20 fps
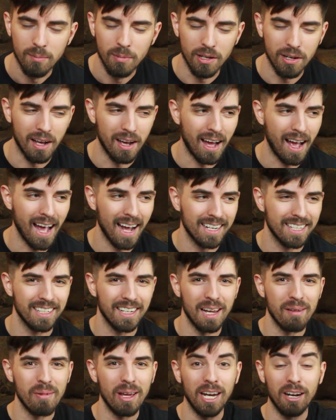but uh,
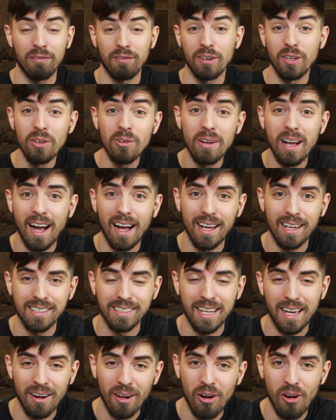actually I made it for you
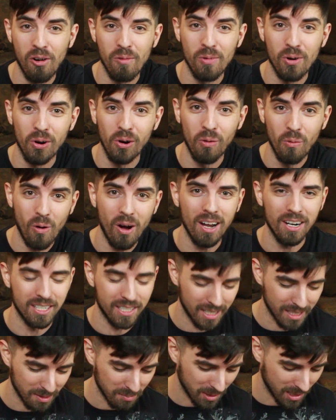guys at home who are
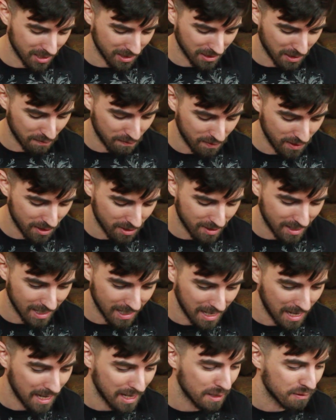watching because I figured,
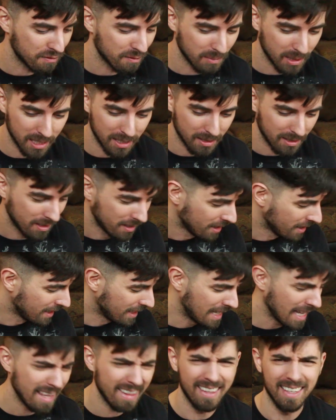again, if I'm going to
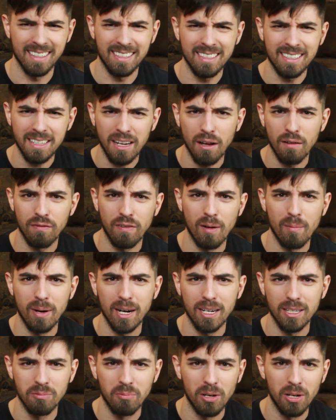get this stuff, I
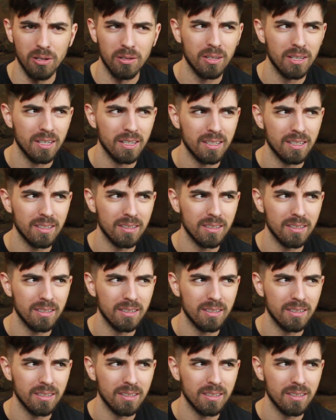might as well